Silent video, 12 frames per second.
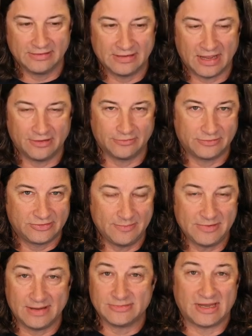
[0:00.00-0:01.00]
Now,
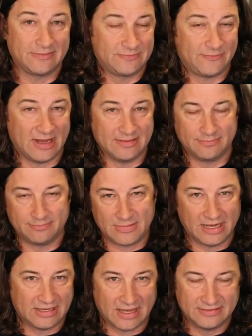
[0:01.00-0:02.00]
sometimes I find
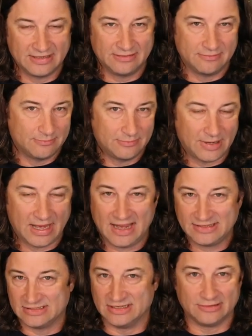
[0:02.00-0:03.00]
my content by
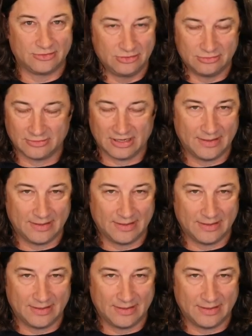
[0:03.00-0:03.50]
accident too, right?